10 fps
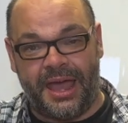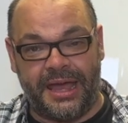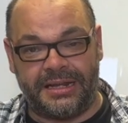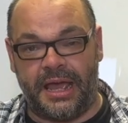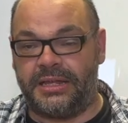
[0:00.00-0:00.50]

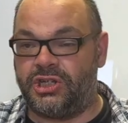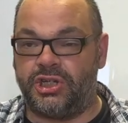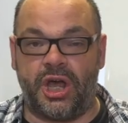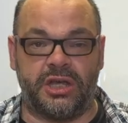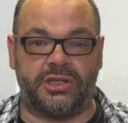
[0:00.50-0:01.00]
It it
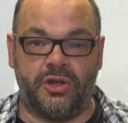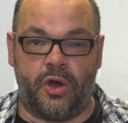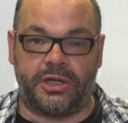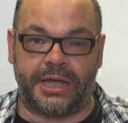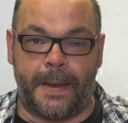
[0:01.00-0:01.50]
just
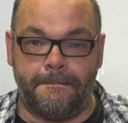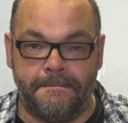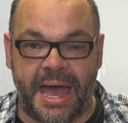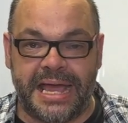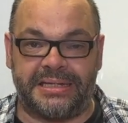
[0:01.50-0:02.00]
looks
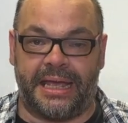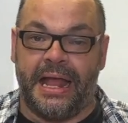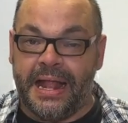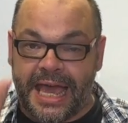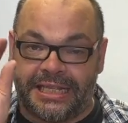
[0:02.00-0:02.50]
amazing.
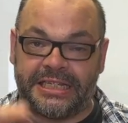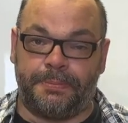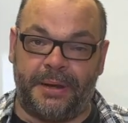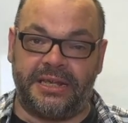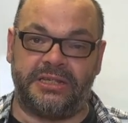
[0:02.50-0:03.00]
It
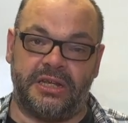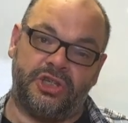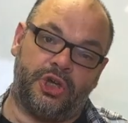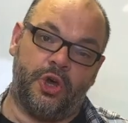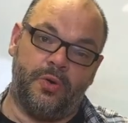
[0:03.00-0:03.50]
splits in
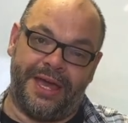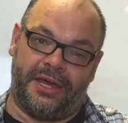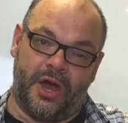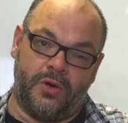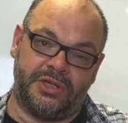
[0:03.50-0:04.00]
two,
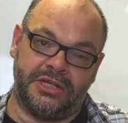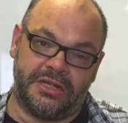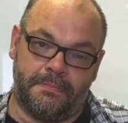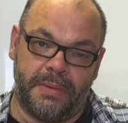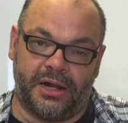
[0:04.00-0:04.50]
it goes into
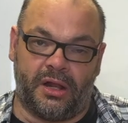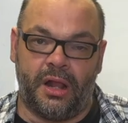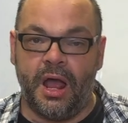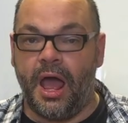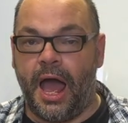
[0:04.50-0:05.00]
the middle.
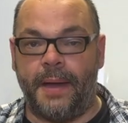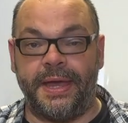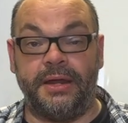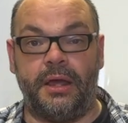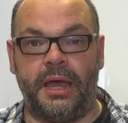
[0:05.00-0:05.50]
I
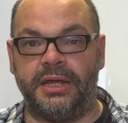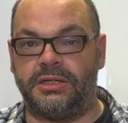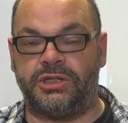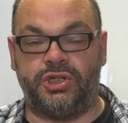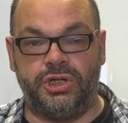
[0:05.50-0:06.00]
mean,
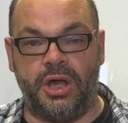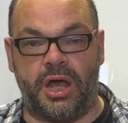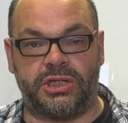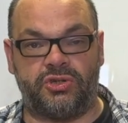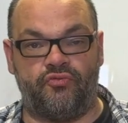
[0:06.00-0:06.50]
it's
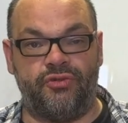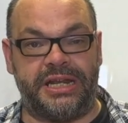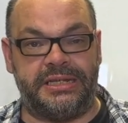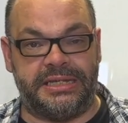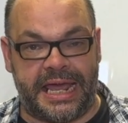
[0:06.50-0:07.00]
just
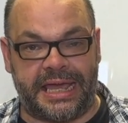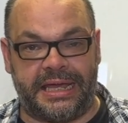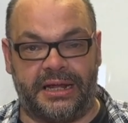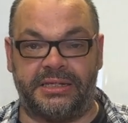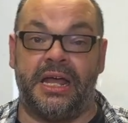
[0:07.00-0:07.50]

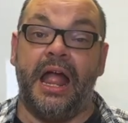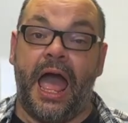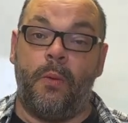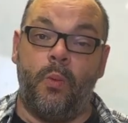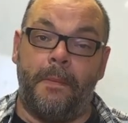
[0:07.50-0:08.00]
ridiculous.
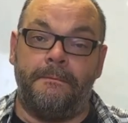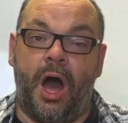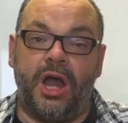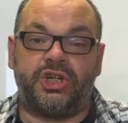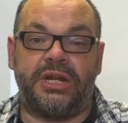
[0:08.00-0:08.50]
And what
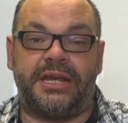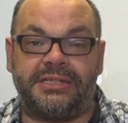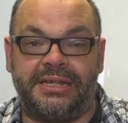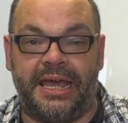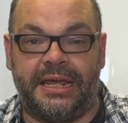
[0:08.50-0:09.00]
Mark
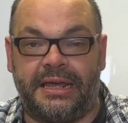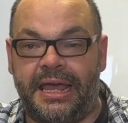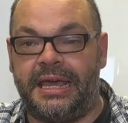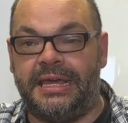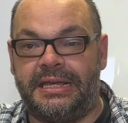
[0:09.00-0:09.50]
Genest did
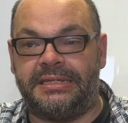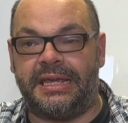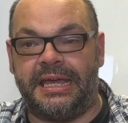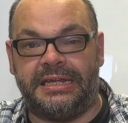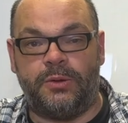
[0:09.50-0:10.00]
is
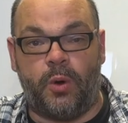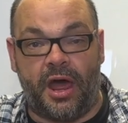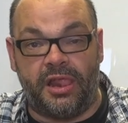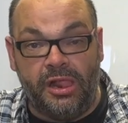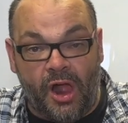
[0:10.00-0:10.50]
he did what
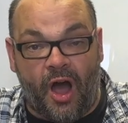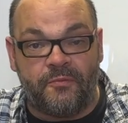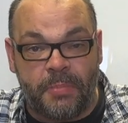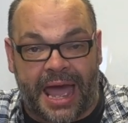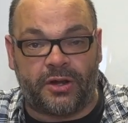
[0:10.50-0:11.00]
a lot
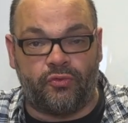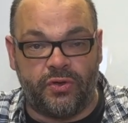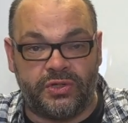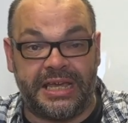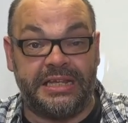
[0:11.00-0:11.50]
of paddle
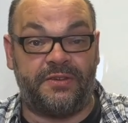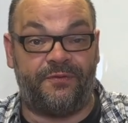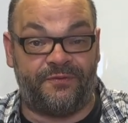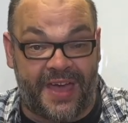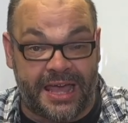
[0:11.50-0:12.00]
routines
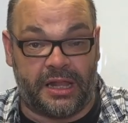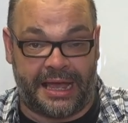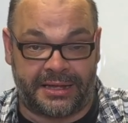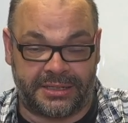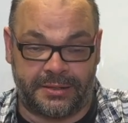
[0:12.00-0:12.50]
fail
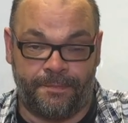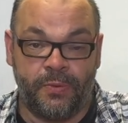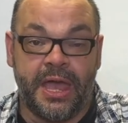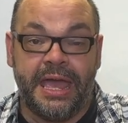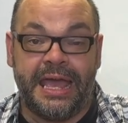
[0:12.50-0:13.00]
at.
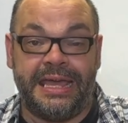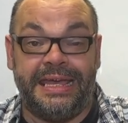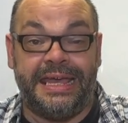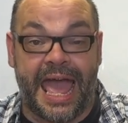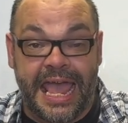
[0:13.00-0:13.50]
He
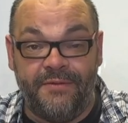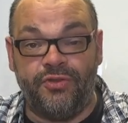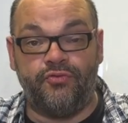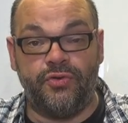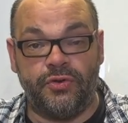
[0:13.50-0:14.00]
gave
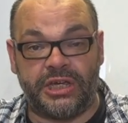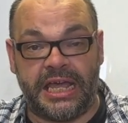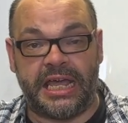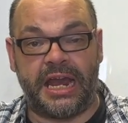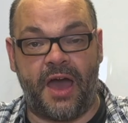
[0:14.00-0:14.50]
the
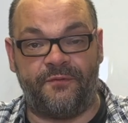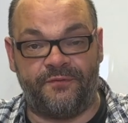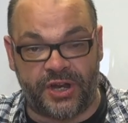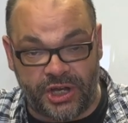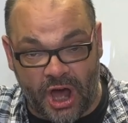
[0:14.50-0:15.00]
routine a
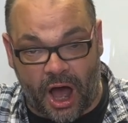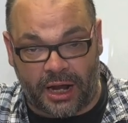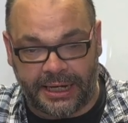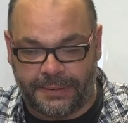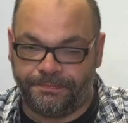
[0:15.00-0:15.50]

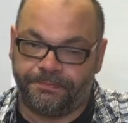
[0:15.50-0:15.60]
finale.